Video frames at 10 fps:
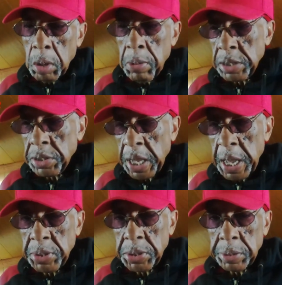What about
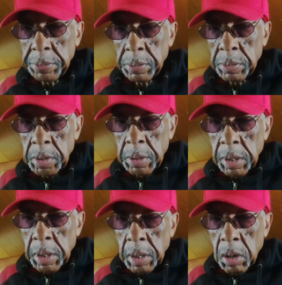Samson?
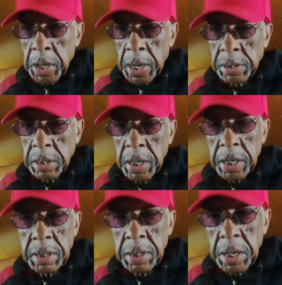Okay, that's a
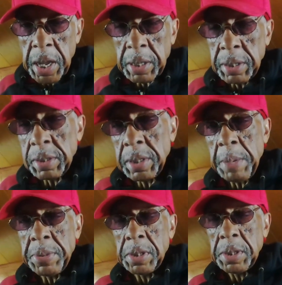lesson in that because
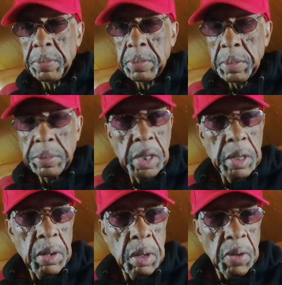Samson
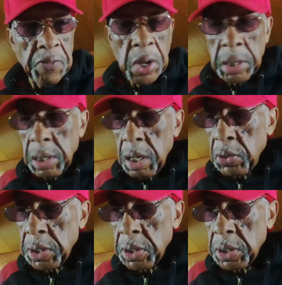fell in